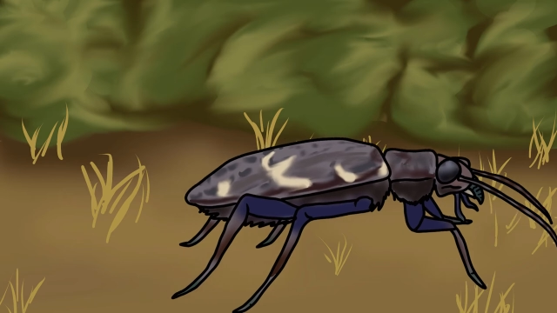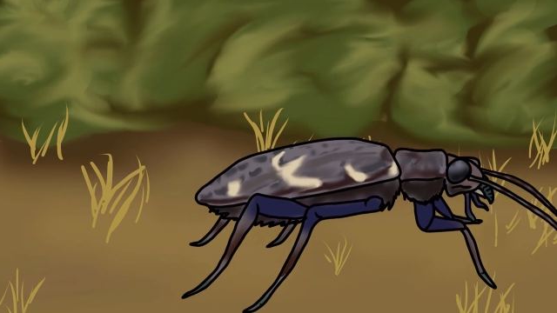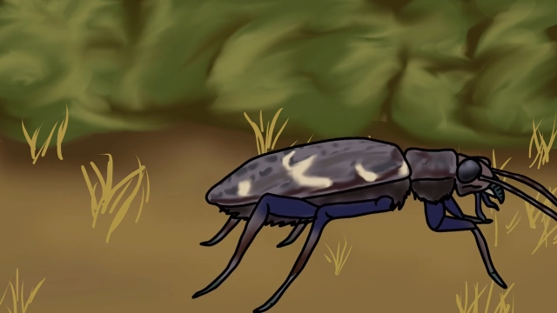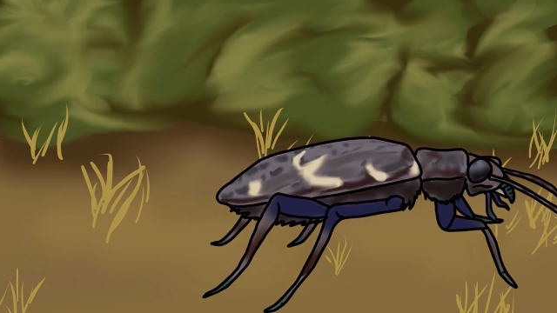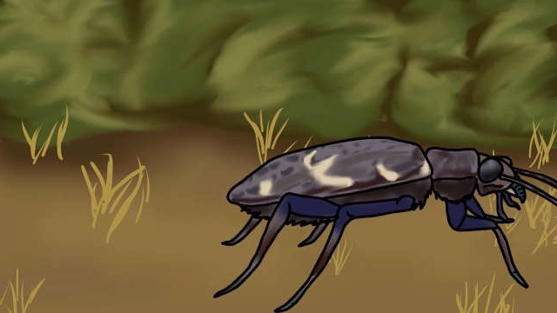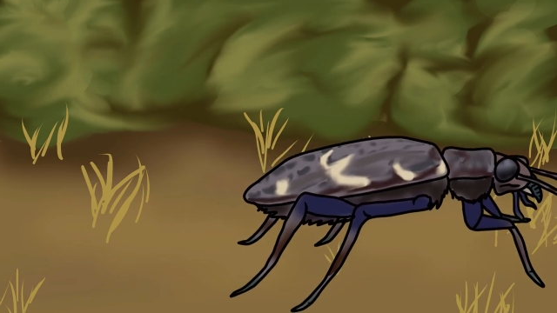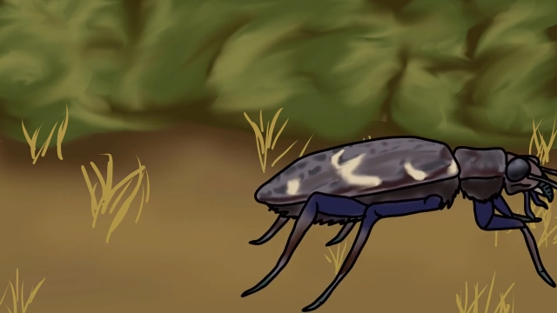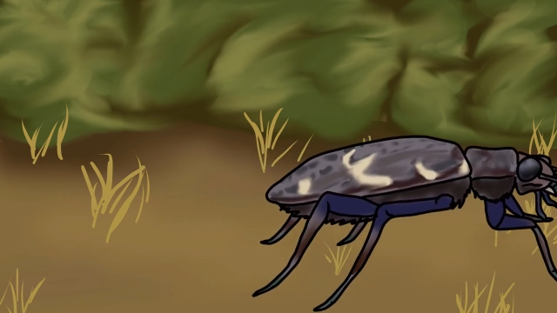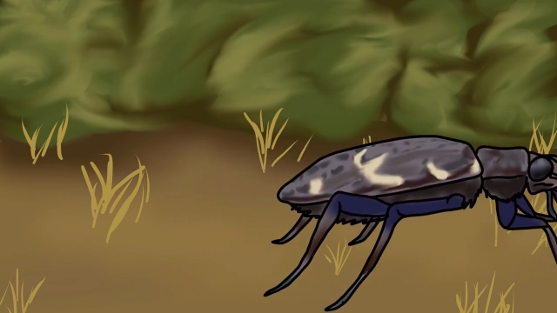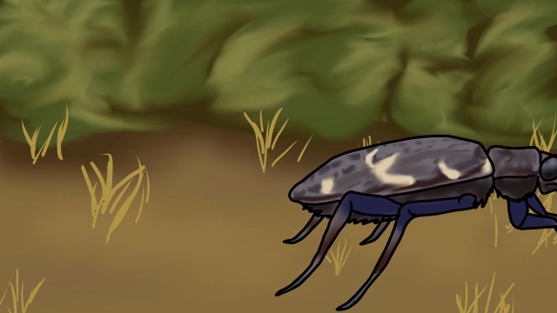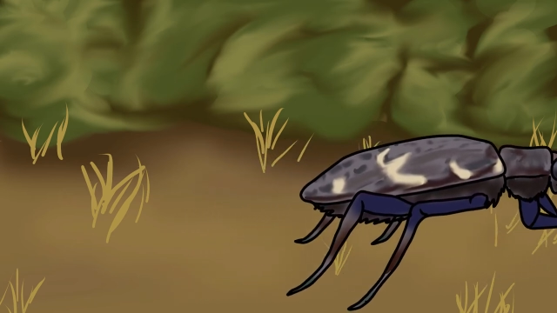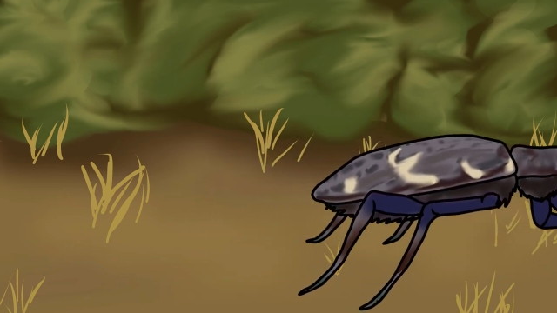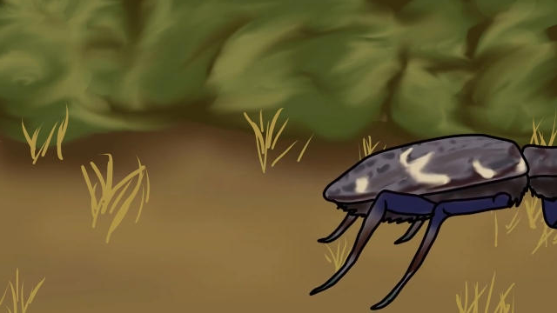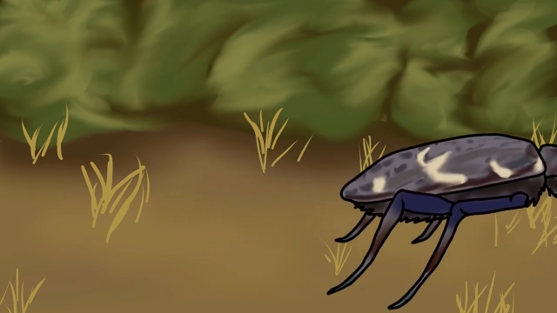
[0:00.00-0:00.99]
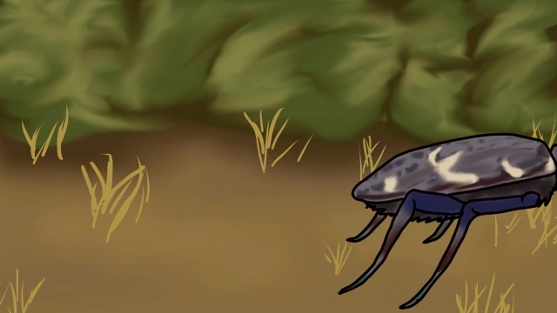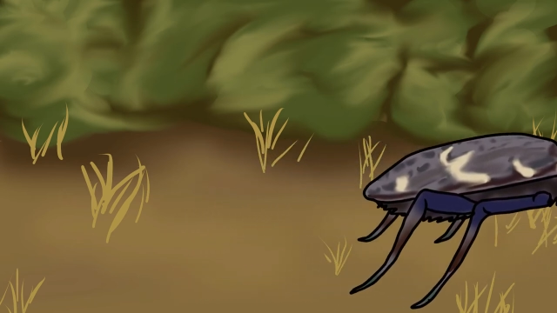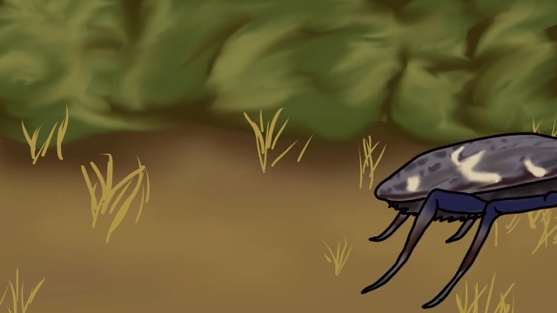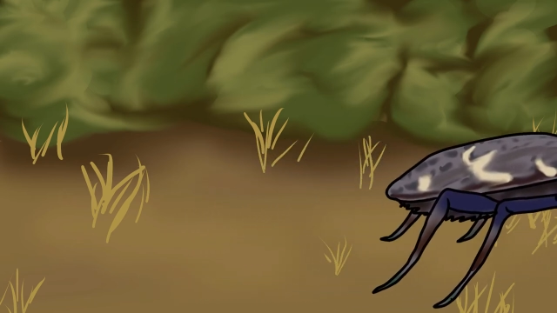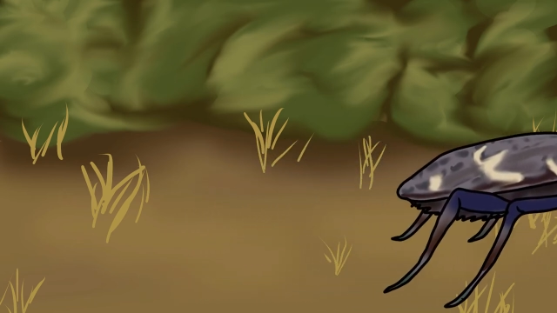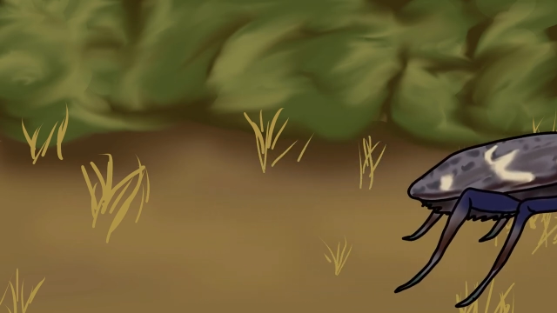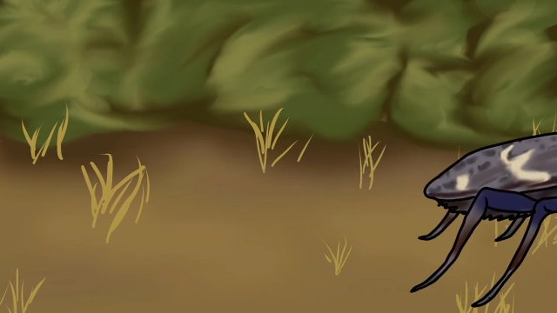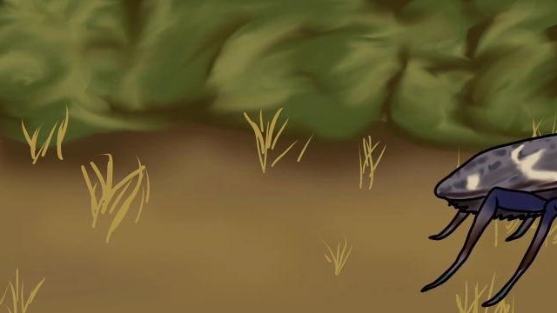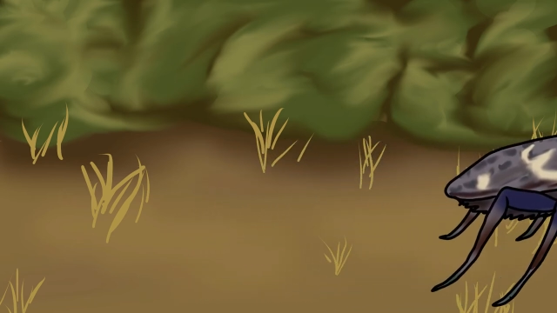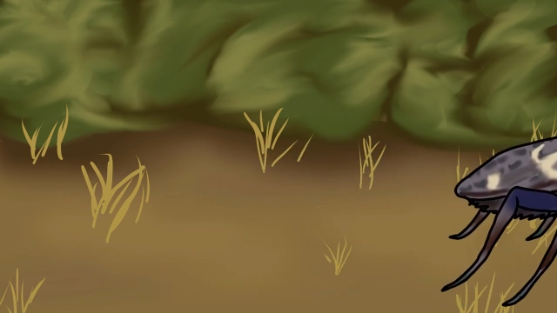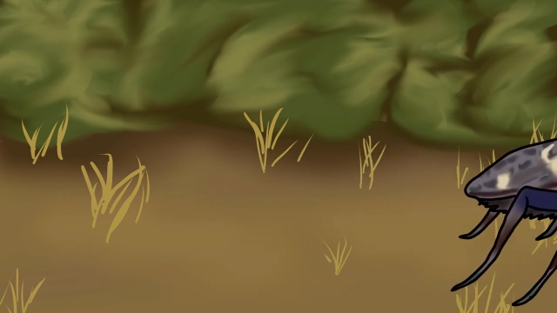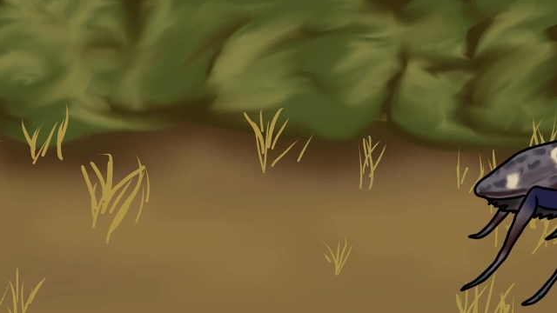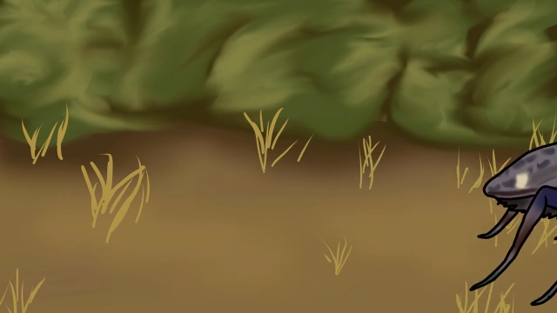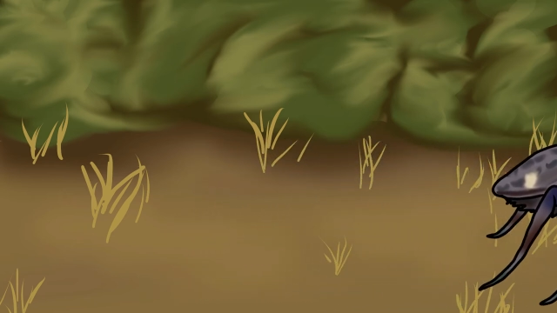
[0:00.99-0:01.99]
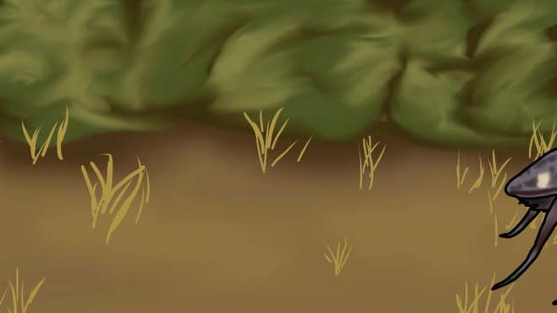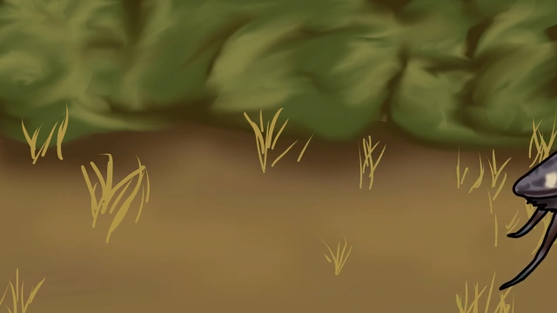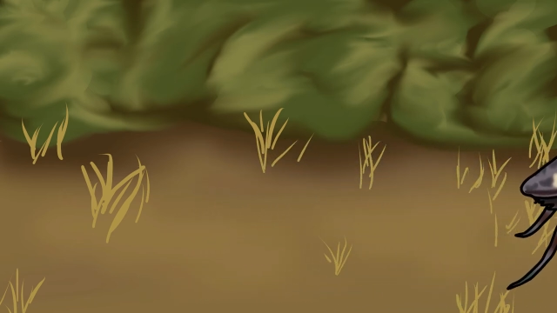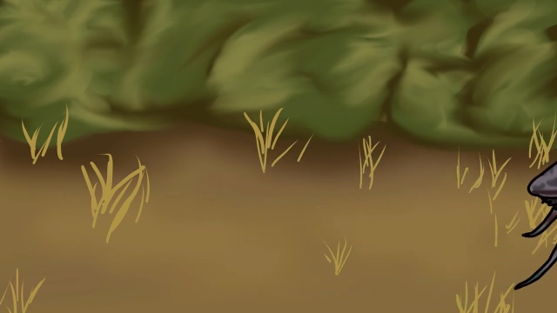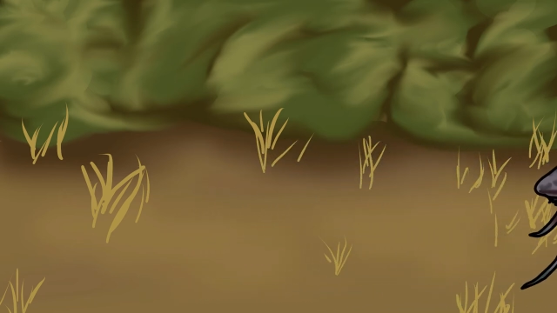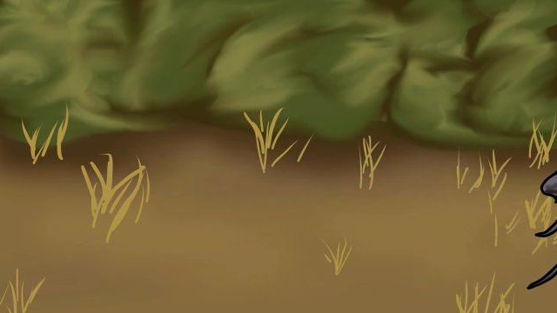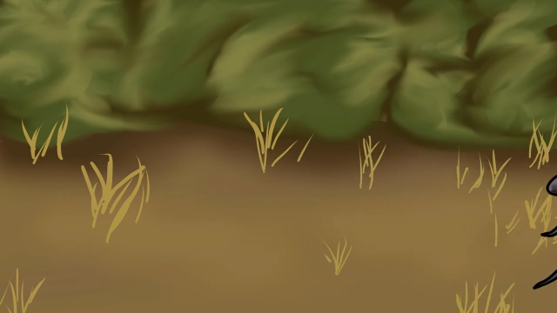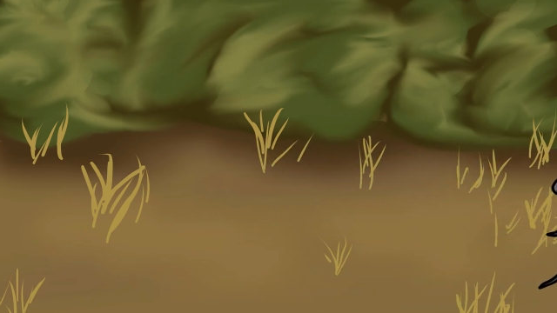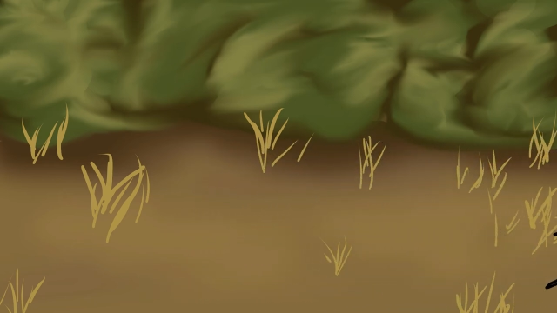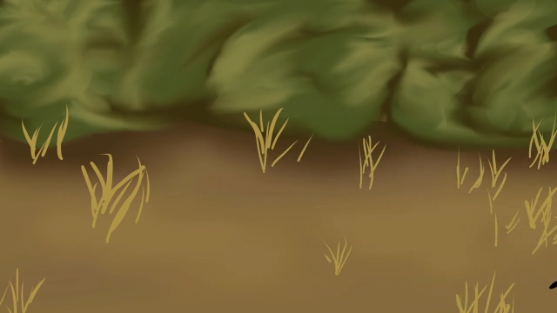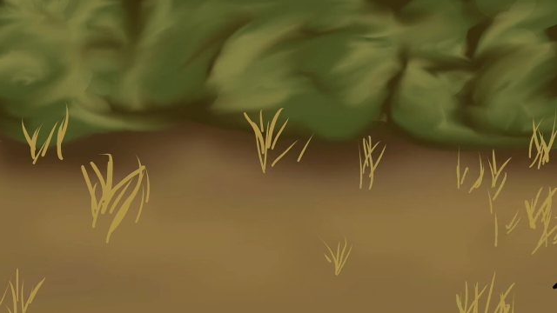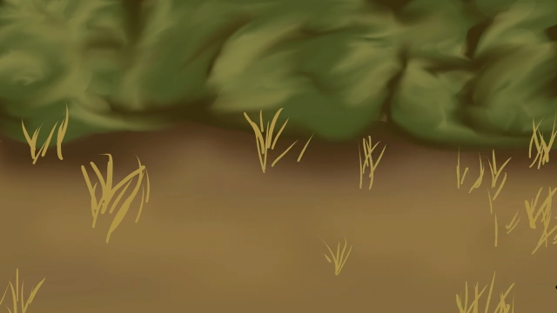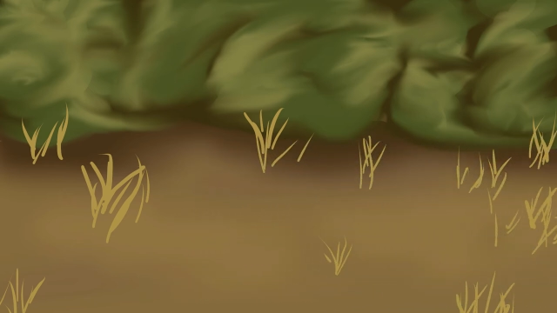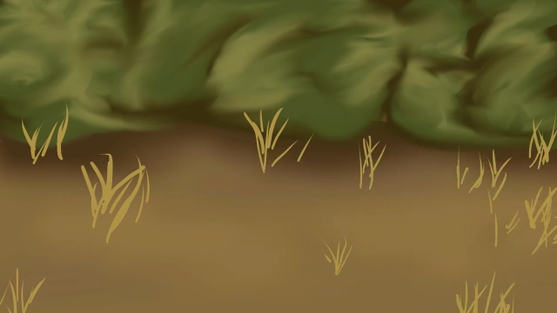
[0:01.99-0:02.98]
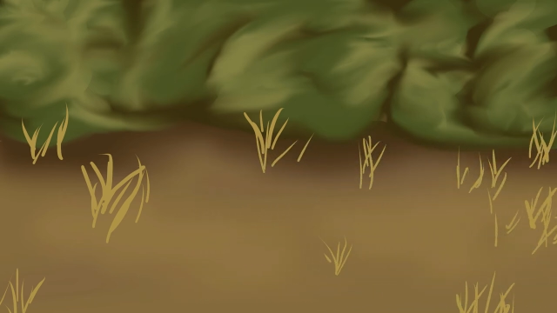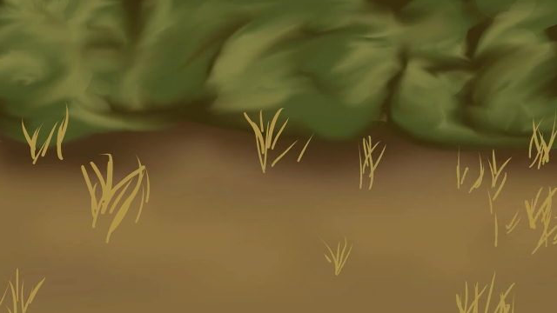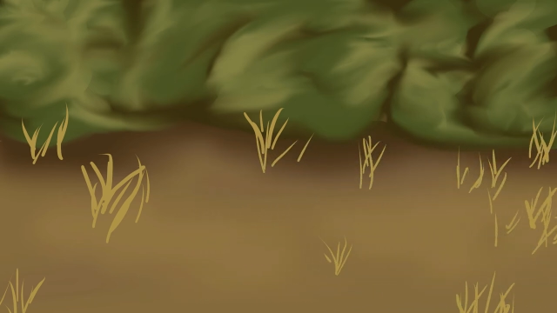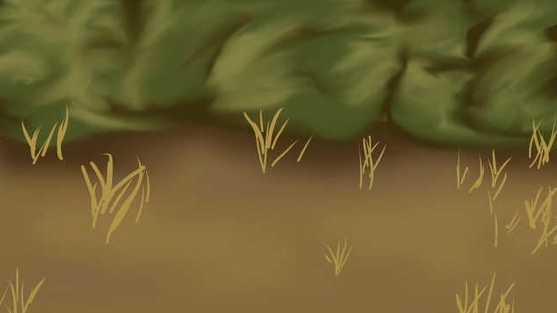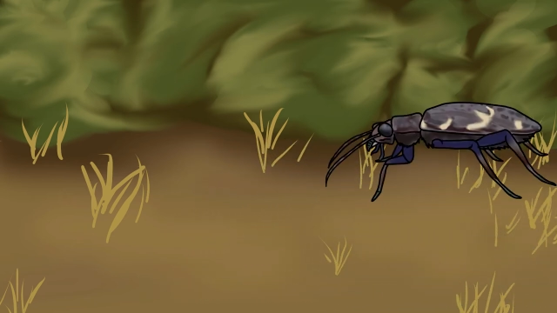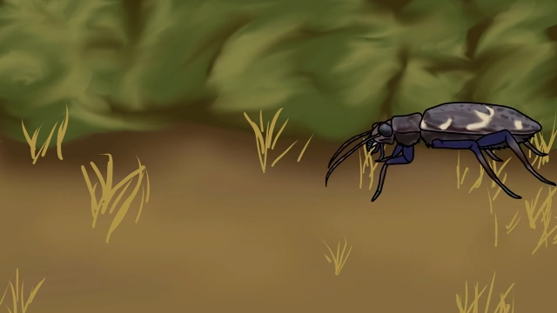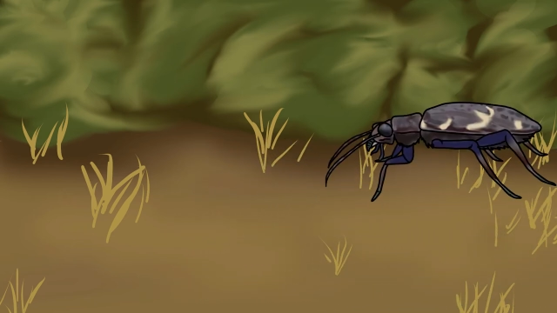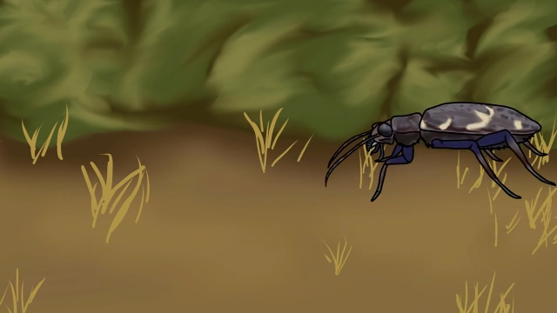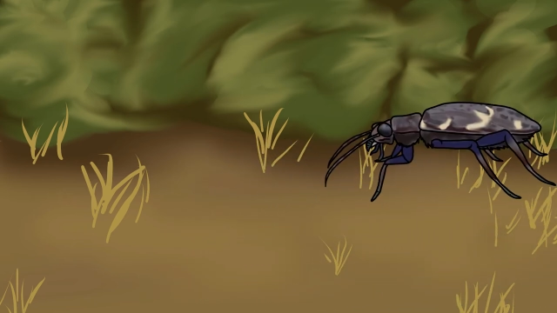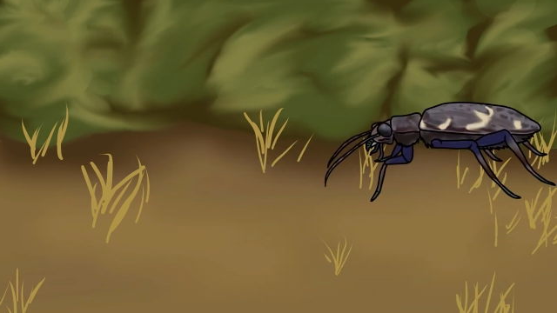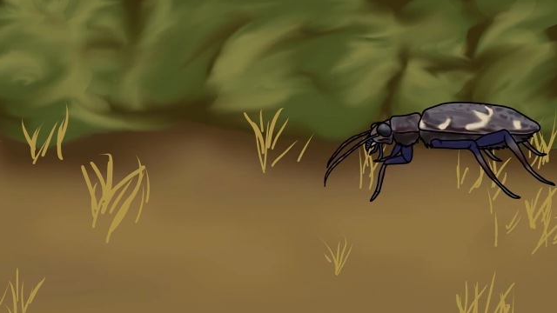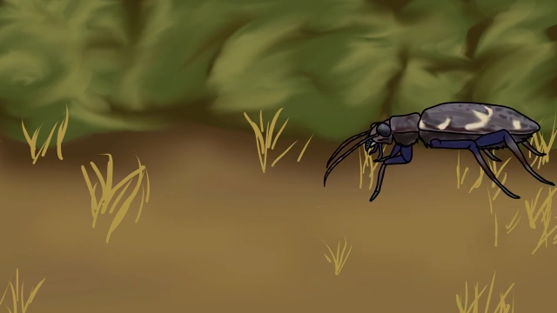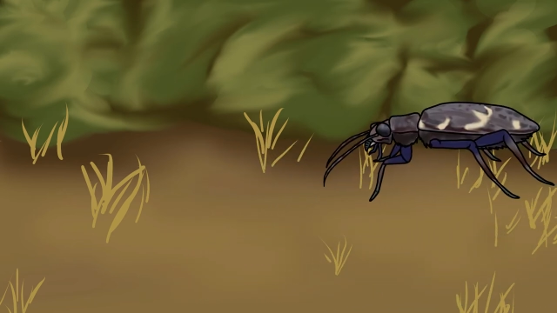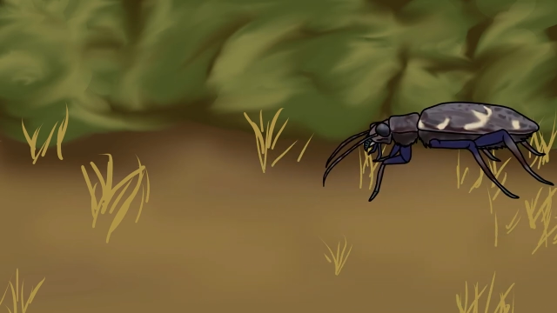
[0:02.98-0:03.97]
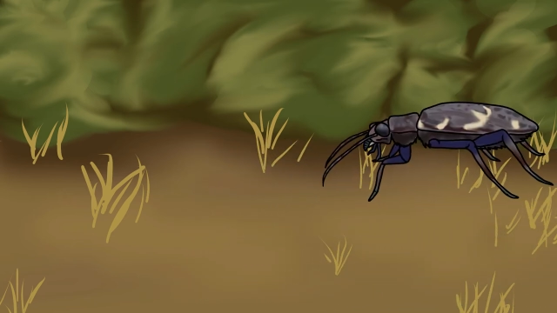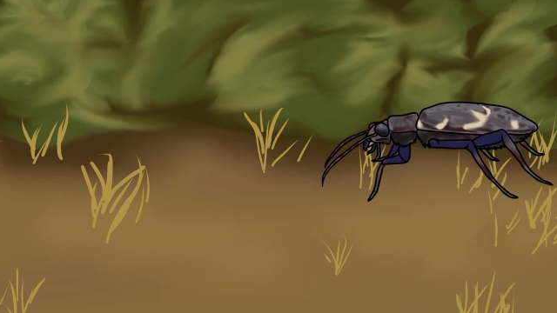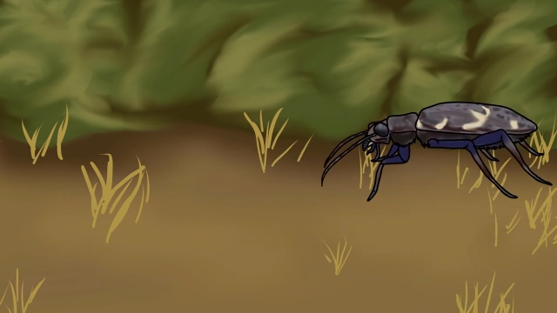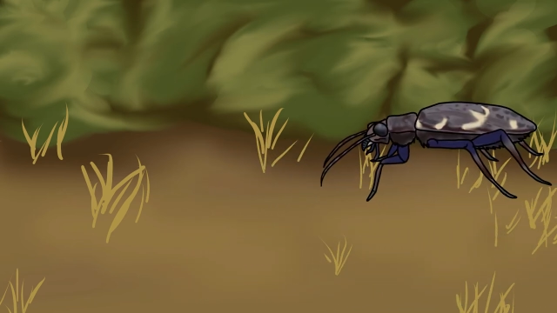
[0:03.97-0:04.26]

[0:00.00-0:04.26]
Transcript: Nobody's mouth can be seen.